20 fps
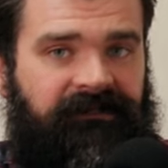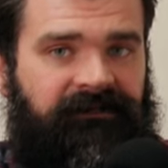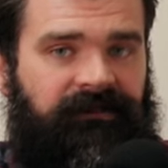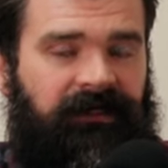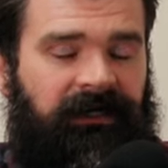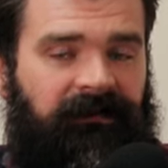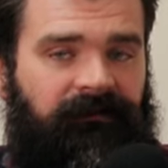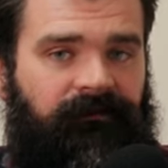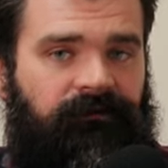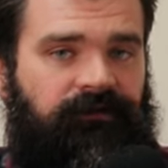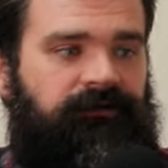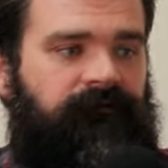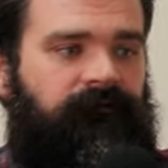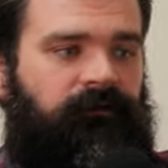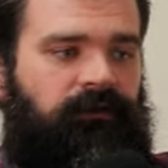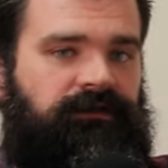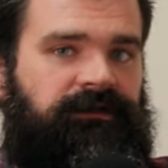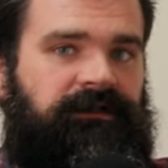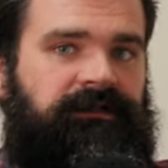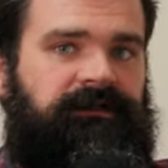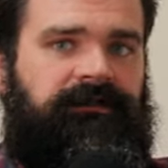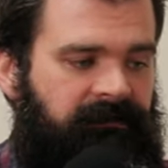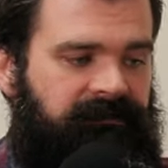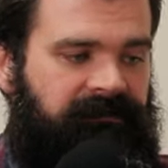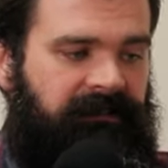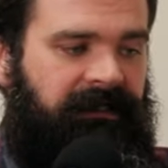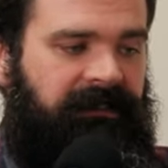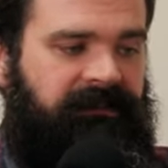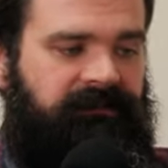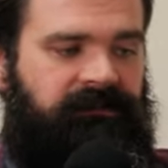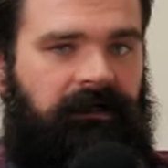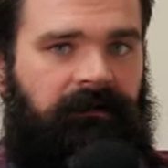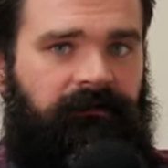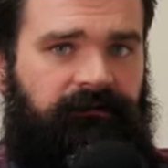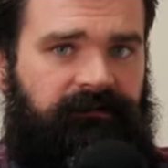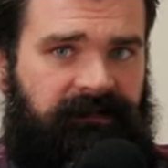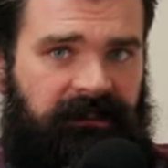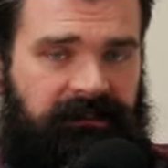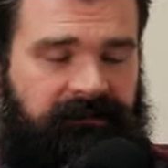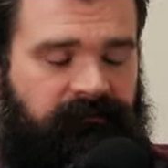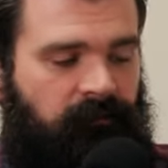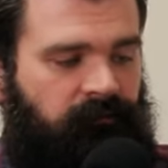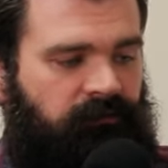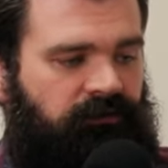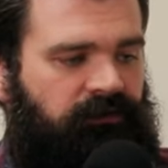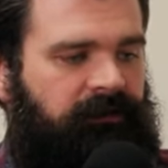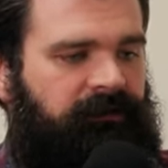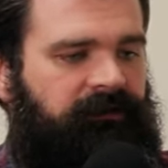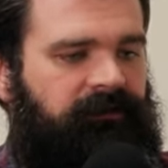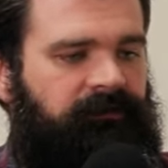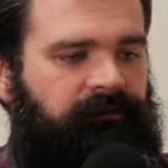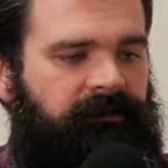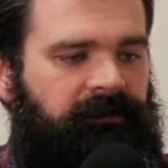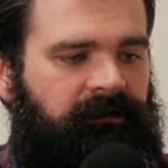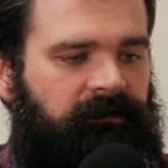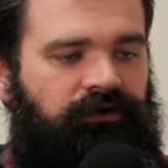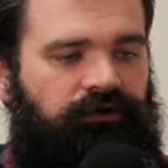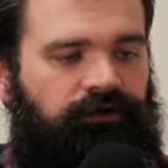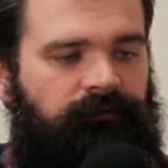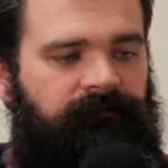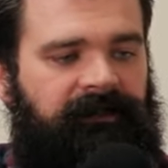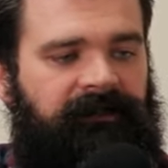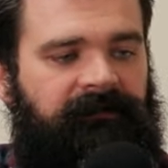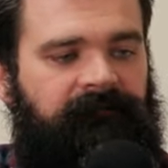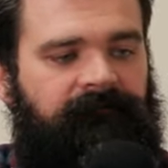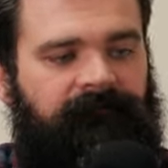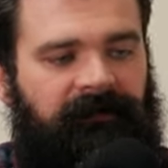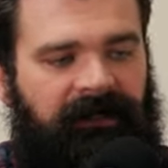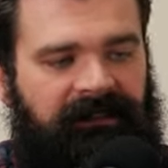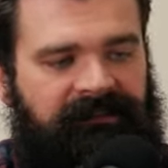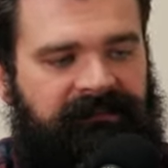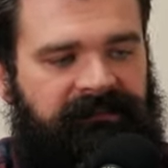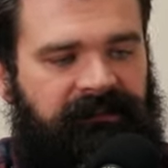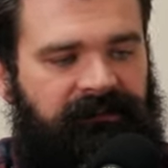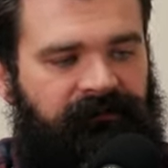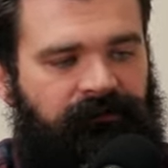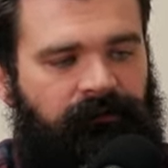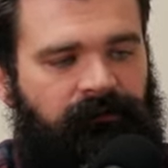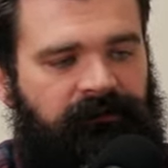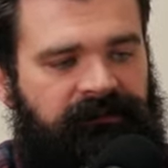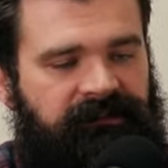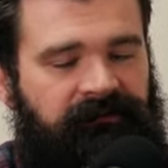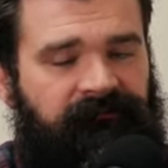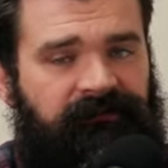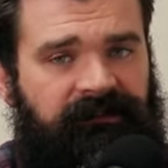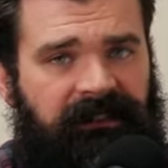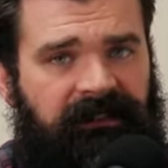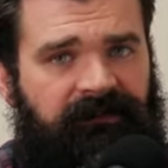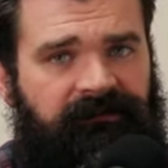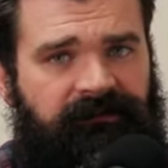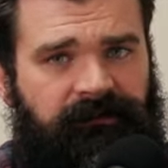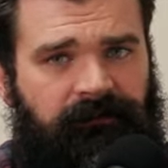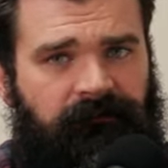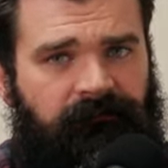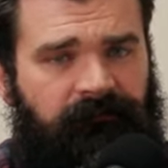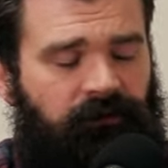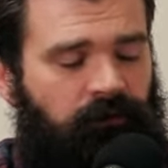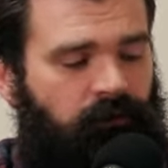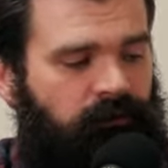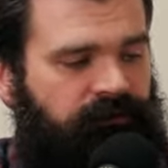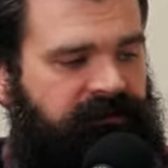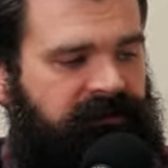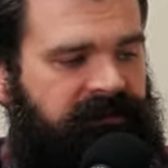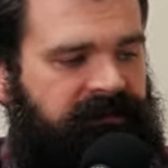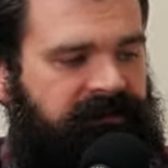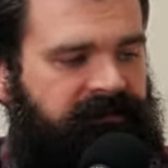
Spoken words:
dollars versus today's dollars. That's what we're trying to do here. You've invested $37,000 over the course of these